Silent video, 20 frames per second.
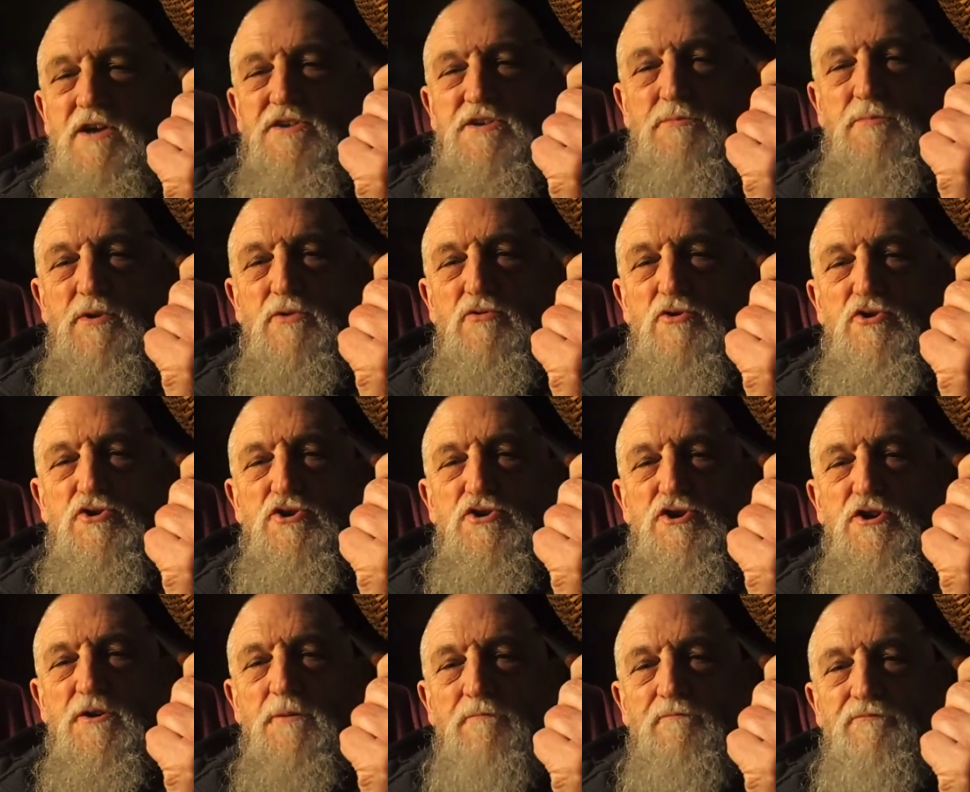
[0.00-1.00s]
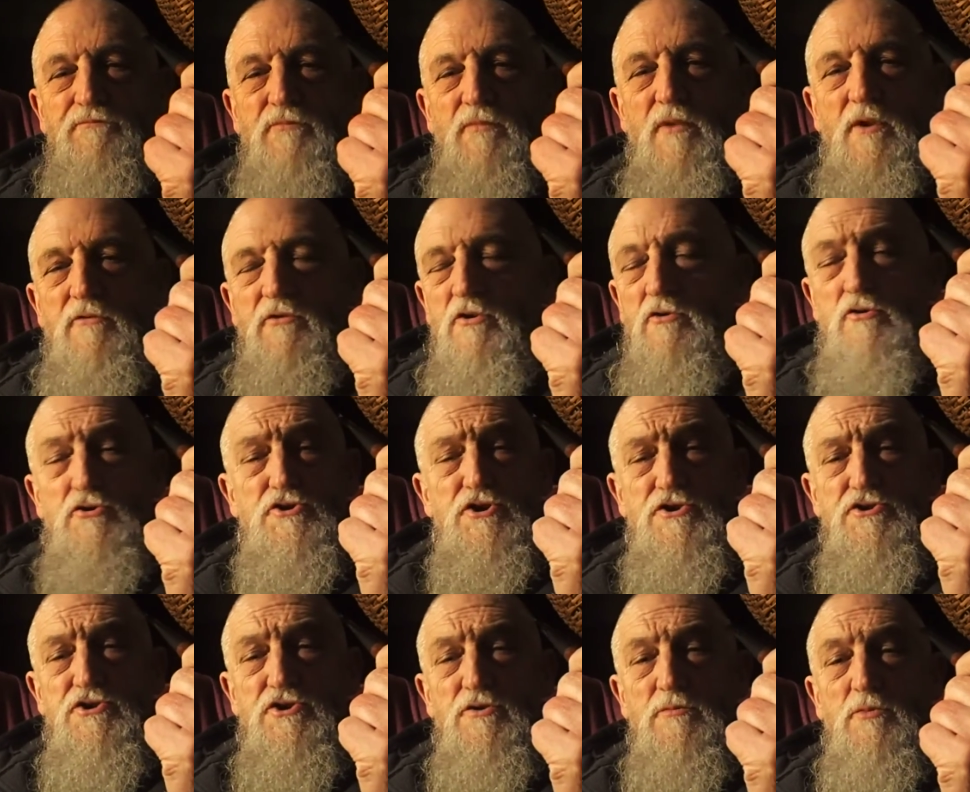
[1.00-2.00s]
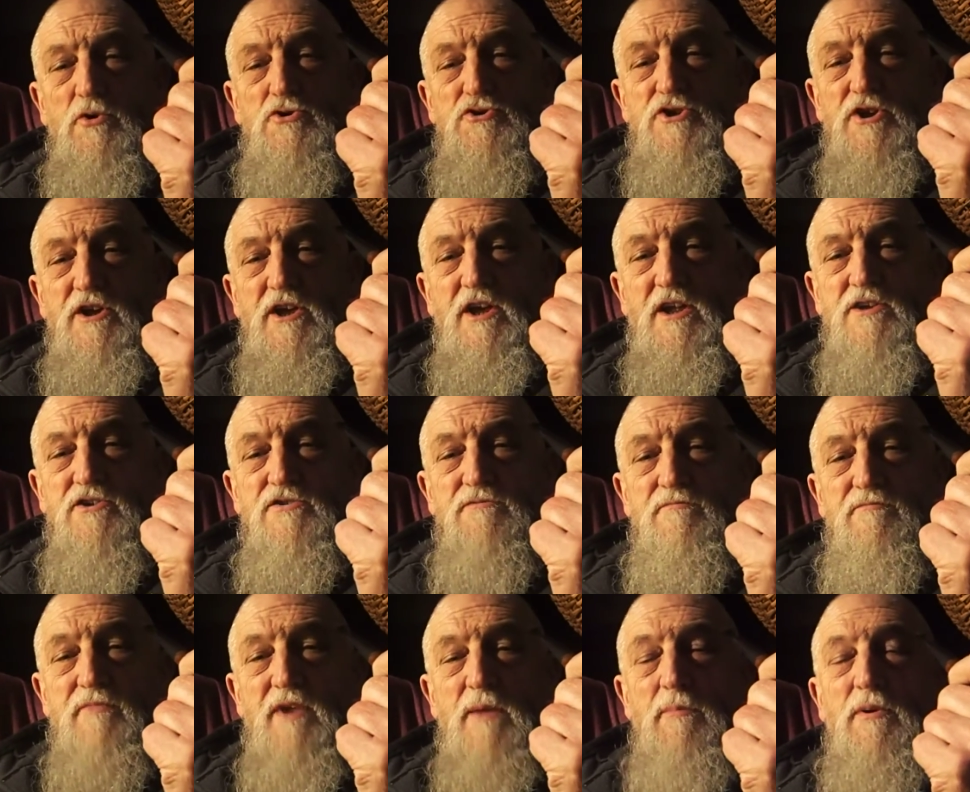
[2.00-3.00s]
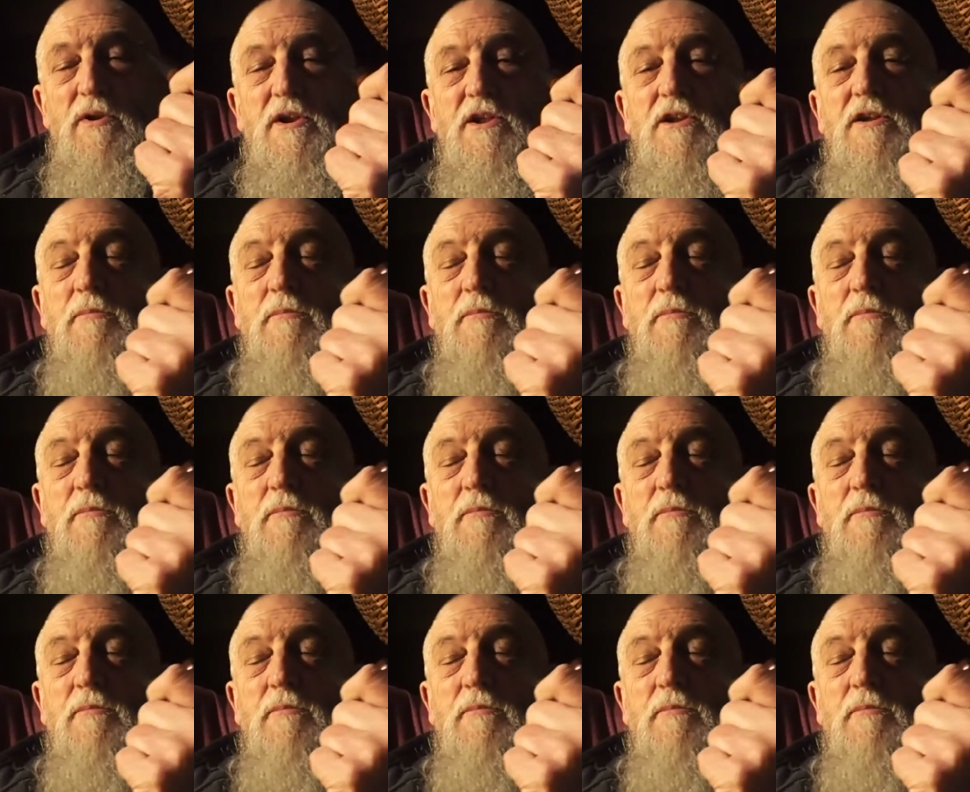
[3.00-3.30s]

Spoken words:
to be rushed. If you rush it too much it can nip a little